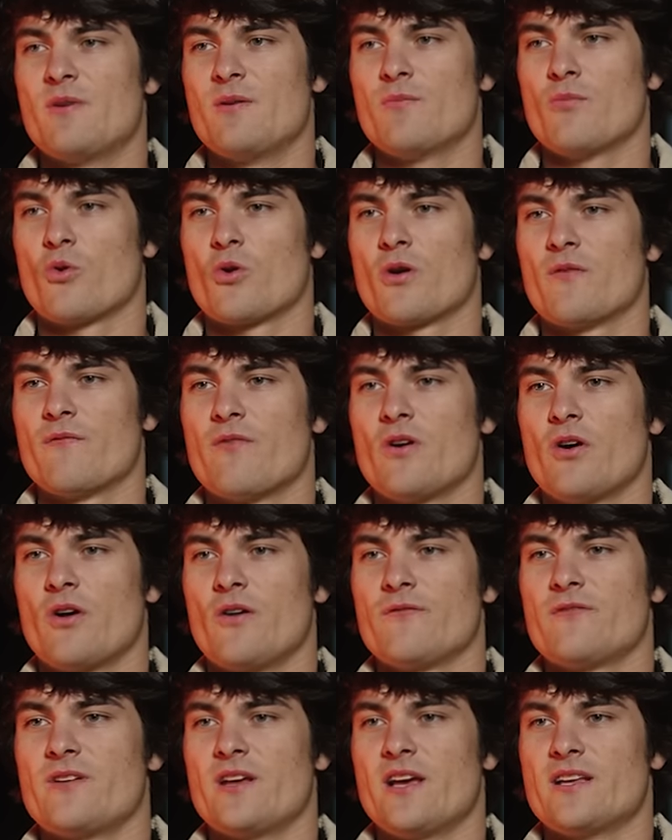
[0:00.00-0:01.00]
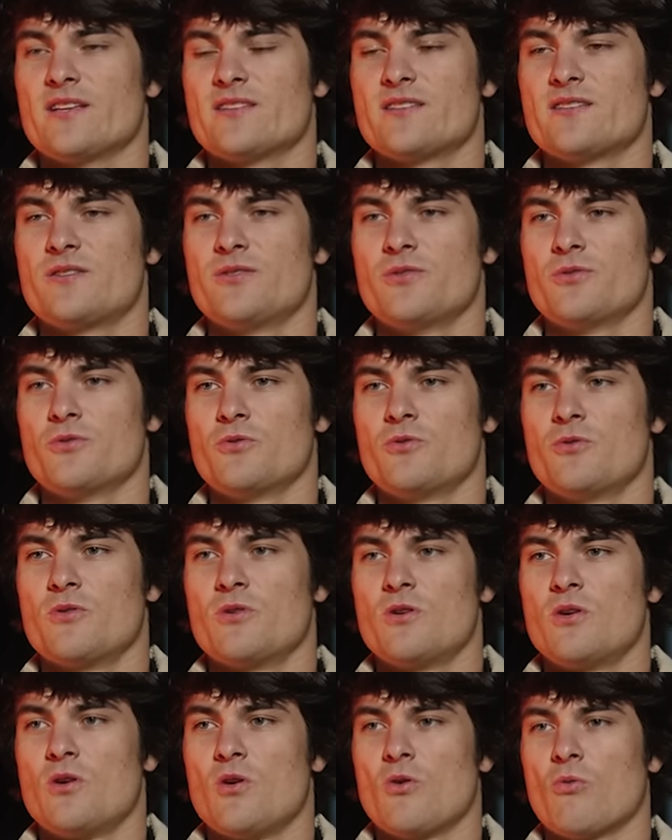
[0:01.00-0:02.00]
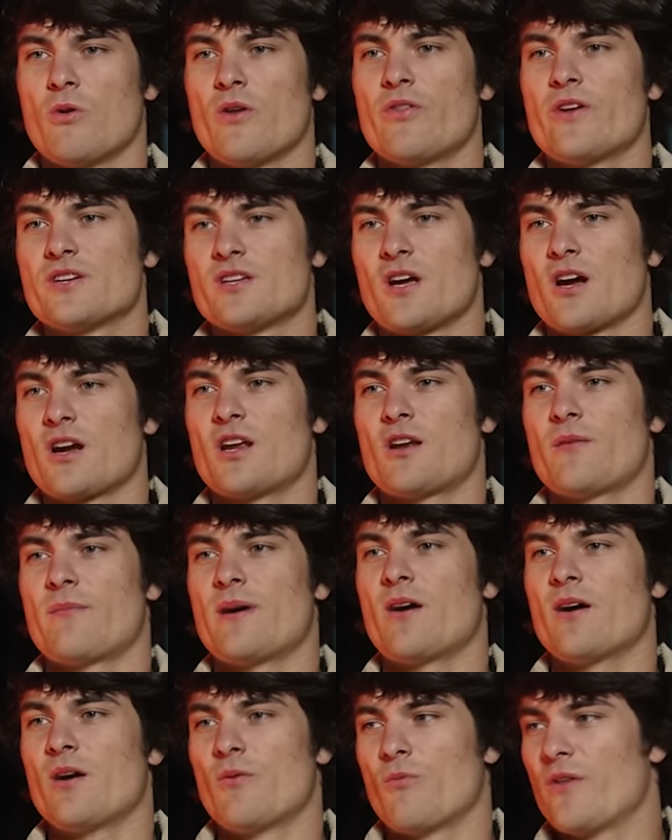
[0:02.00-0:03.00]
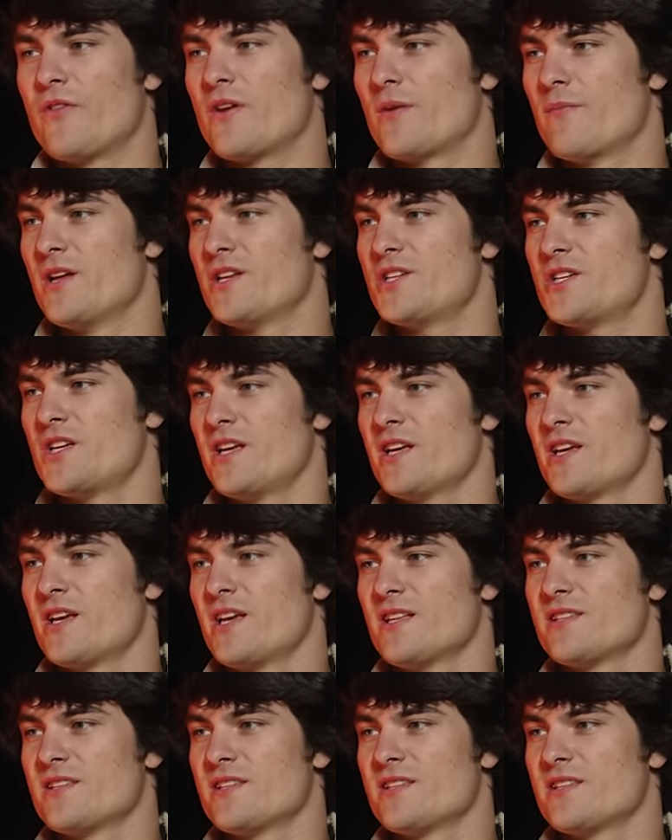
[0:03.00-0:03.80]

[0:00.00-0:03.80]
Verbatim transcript: to be more involved as to what they're talking about and what they're mentioning